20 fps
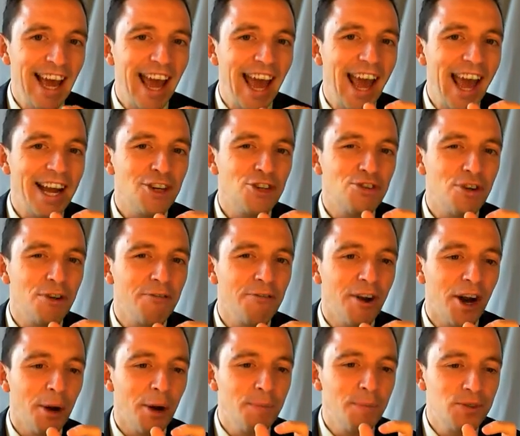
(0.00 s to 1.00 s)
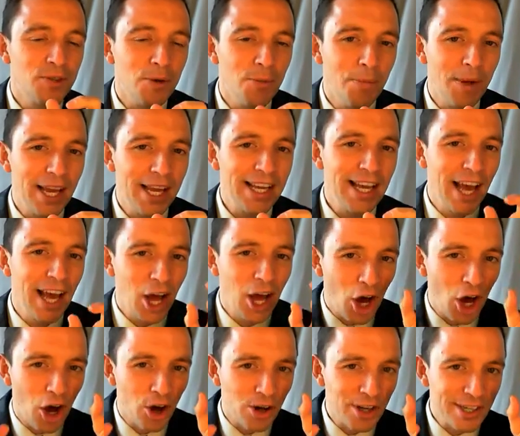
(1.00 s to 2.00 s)
extra verb to be,
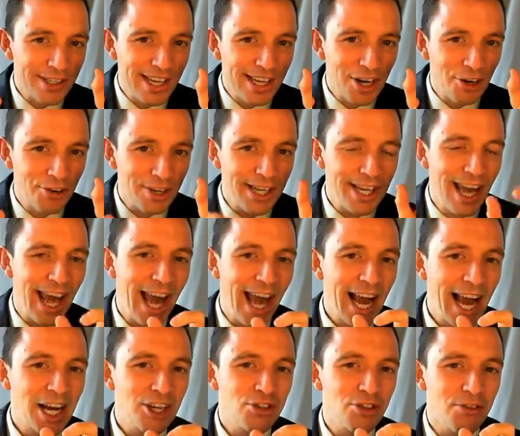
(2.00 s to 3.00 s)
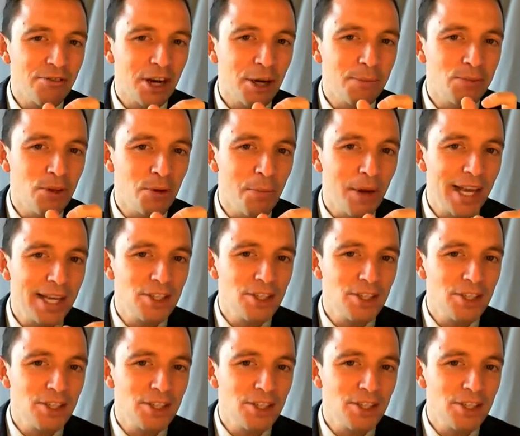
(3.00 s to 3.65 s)
auxiliary, extra verb to be.